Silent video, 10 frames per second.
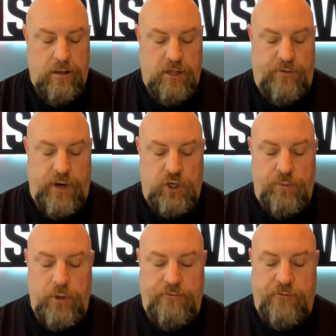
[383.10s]
The vote to
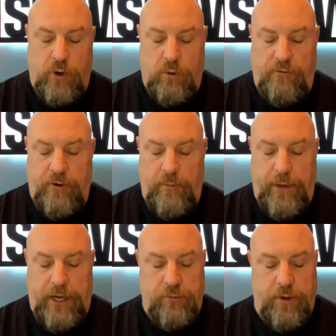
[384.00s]
move forward with an
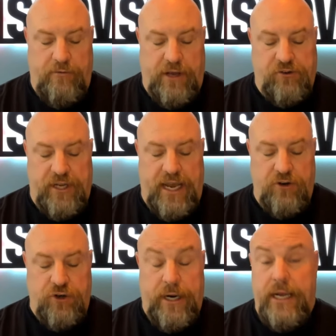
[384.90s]
impeachment
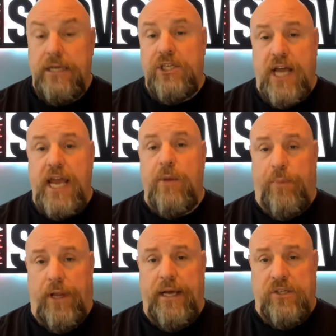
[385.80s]
investigation is taking
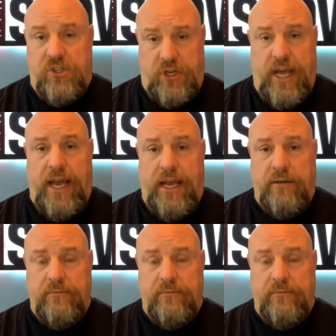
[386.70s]
place today.